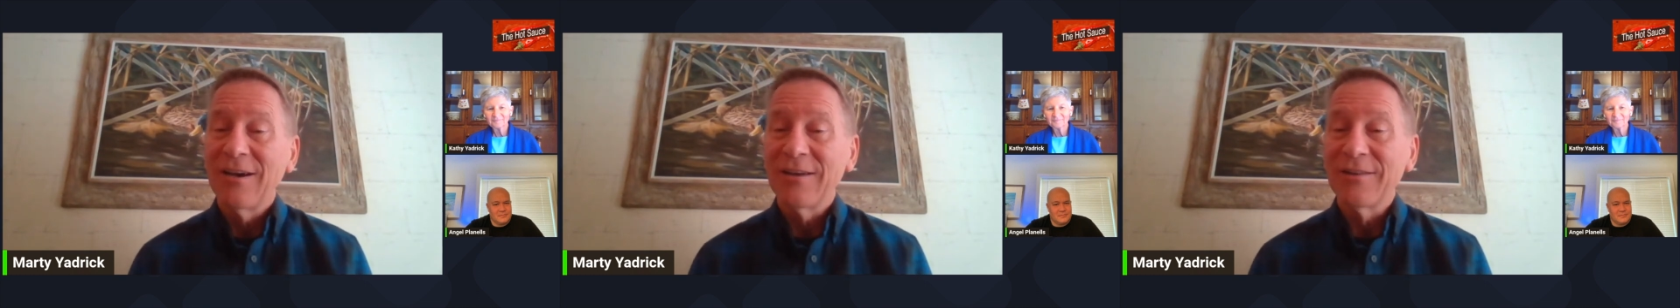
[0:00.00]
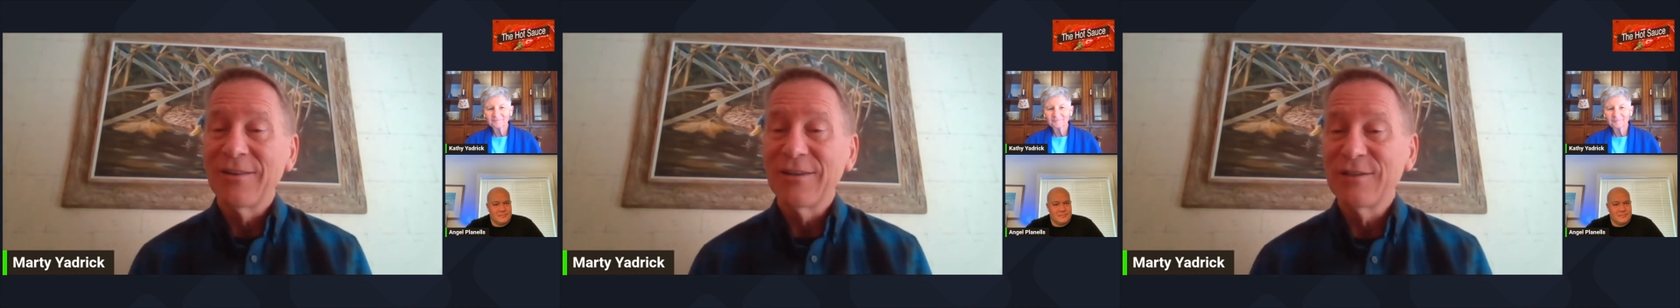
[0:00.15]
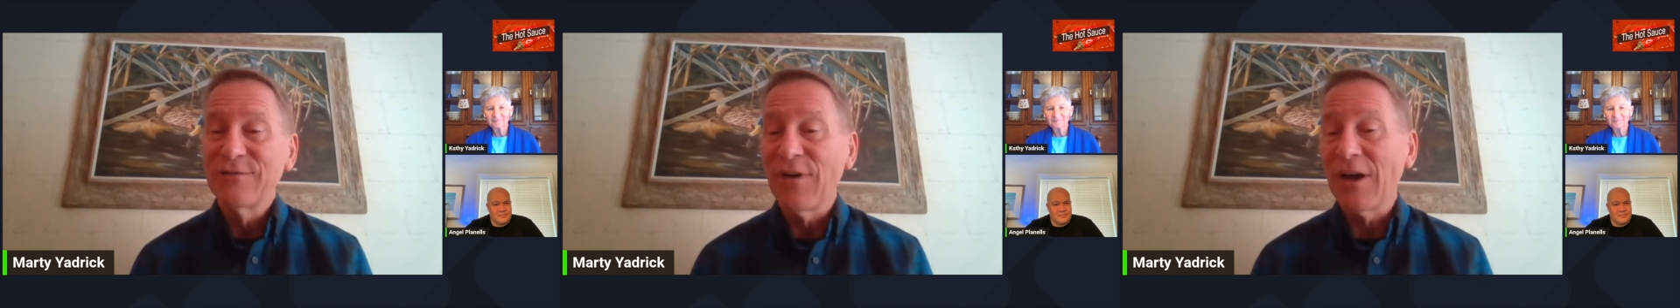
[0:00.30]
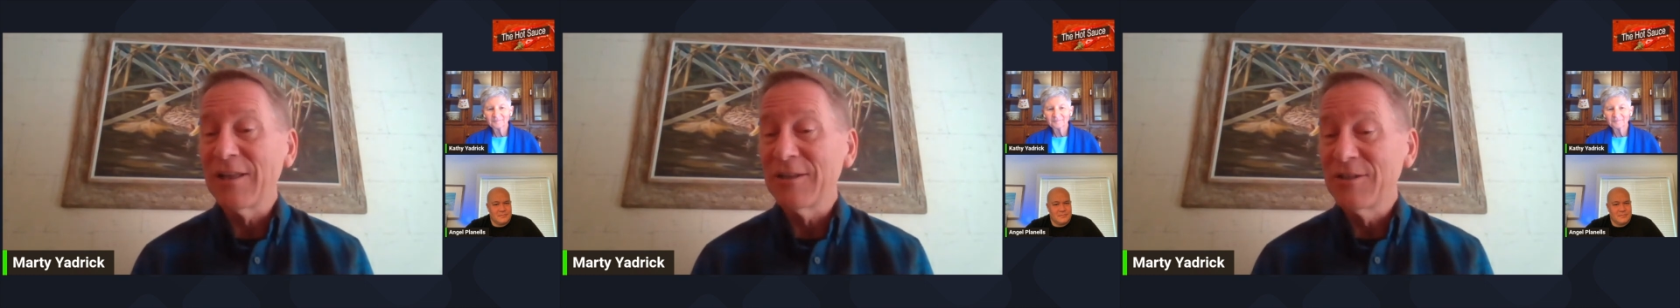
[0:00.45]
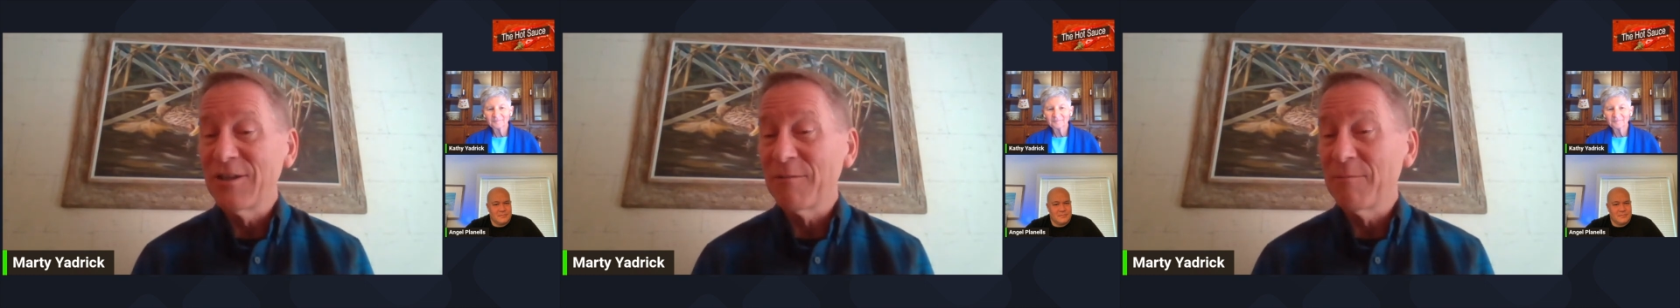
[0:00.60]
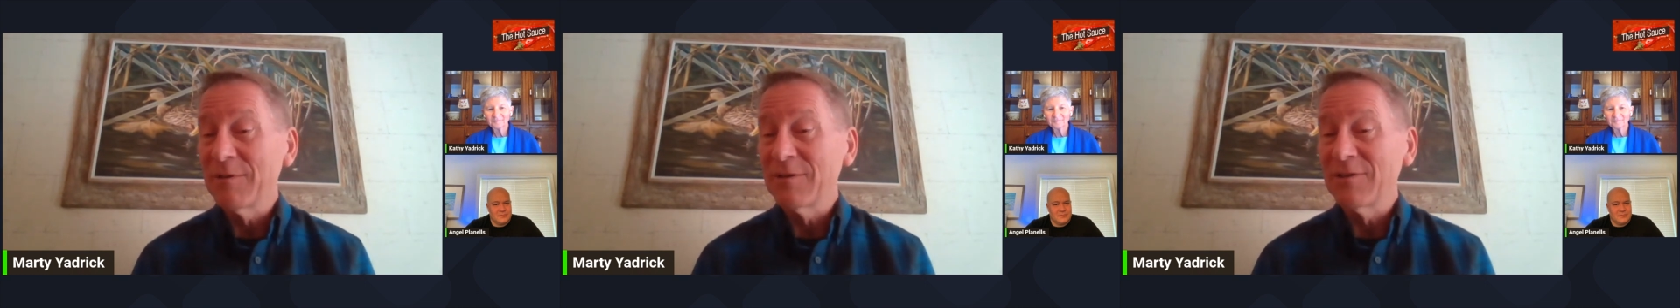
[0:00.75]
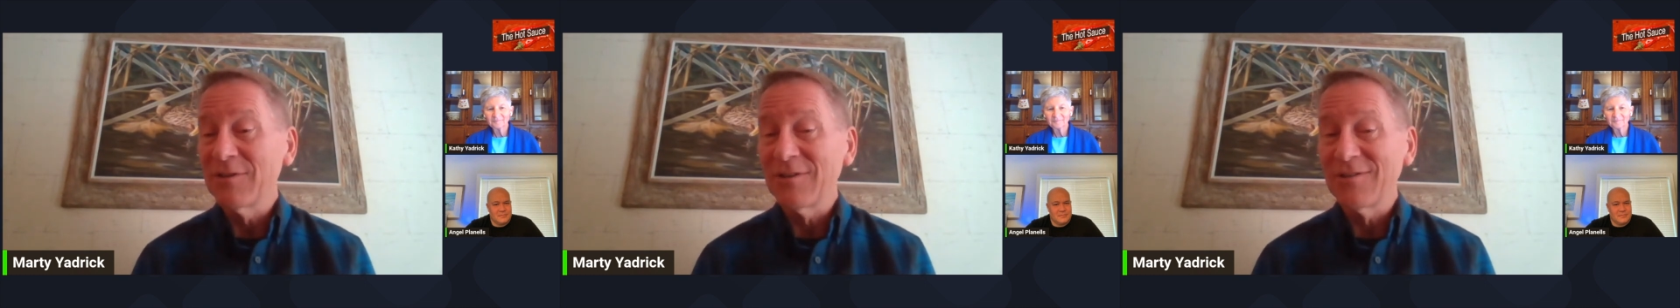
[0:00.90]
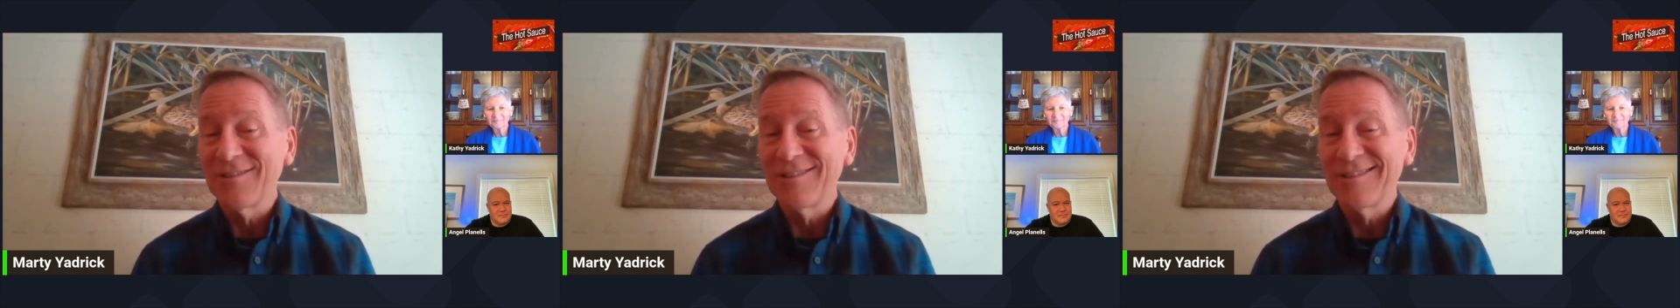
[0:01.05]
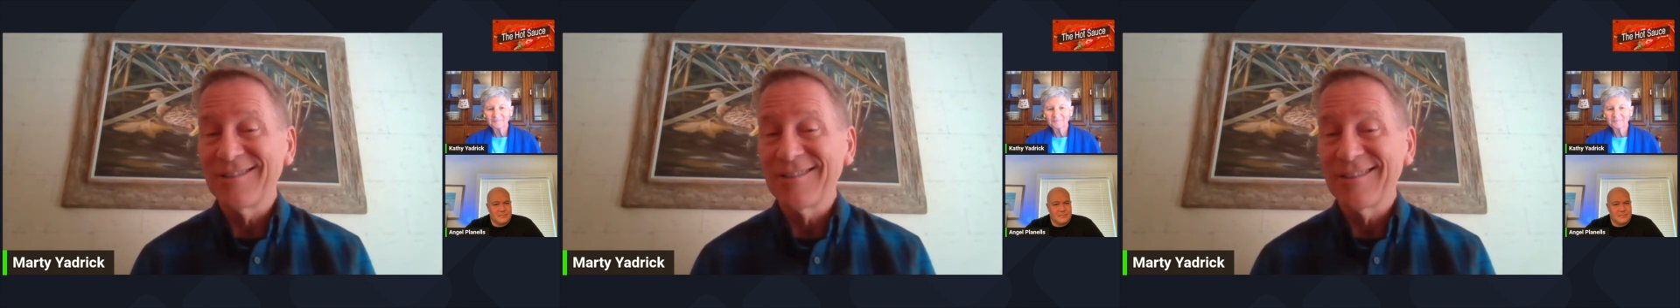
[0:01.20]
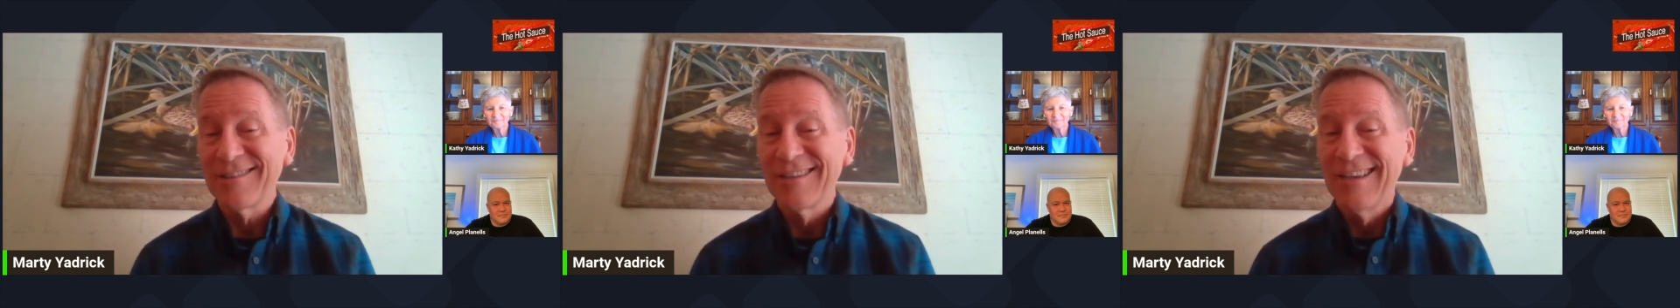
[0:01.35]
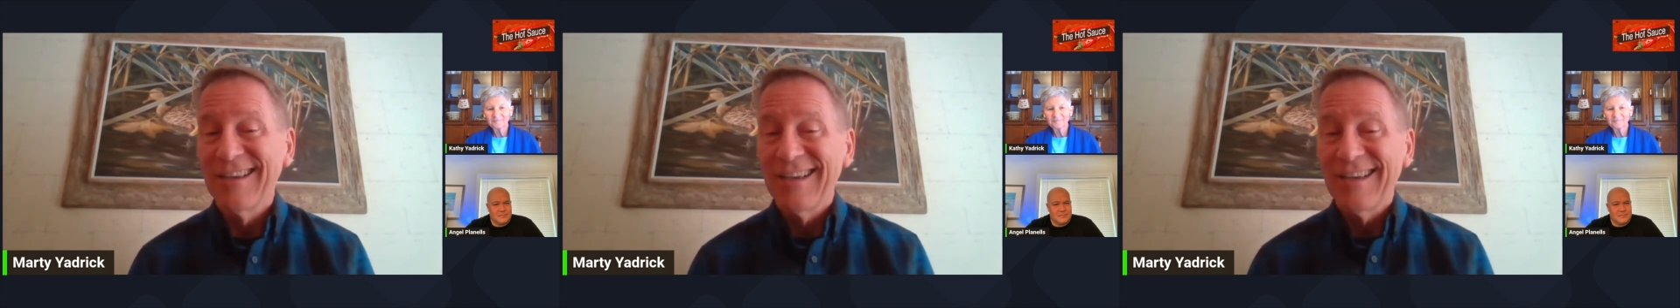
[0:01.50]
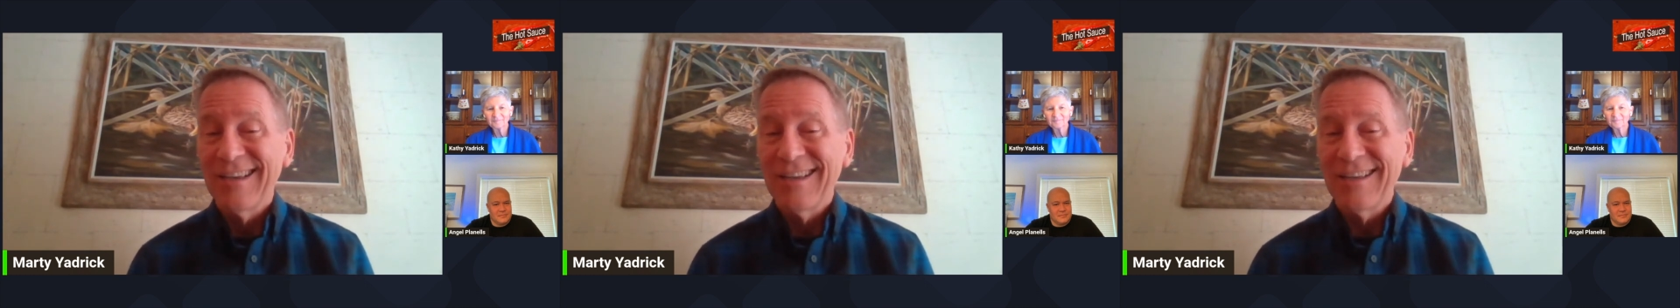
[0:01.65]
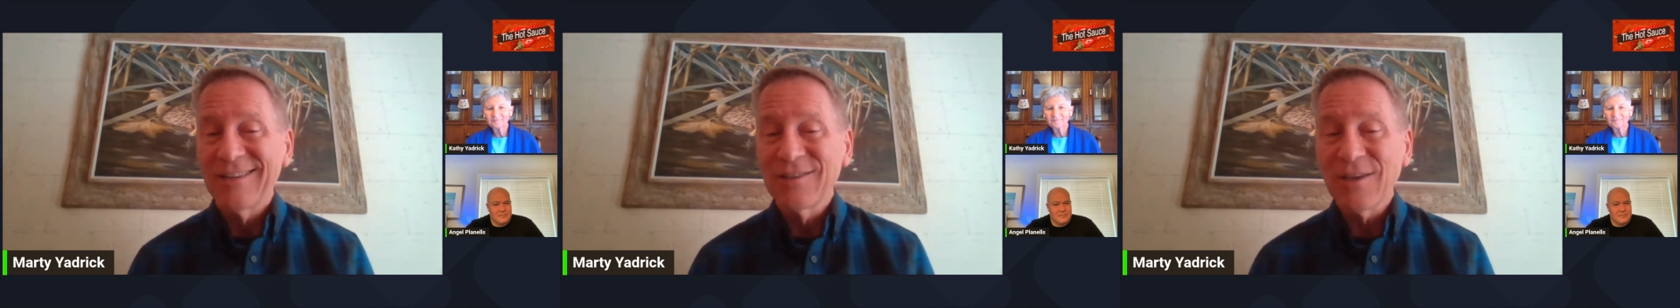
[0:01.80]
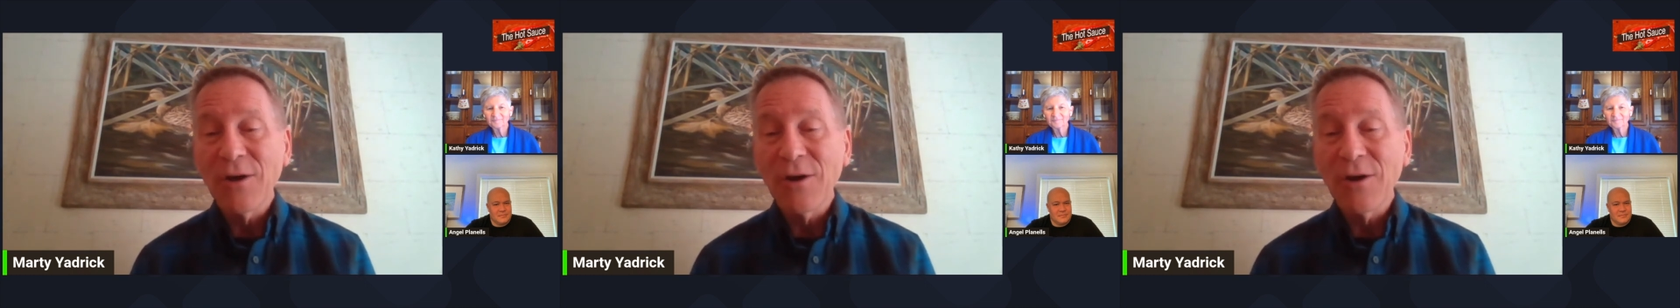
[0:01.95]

these volunteer positions, it's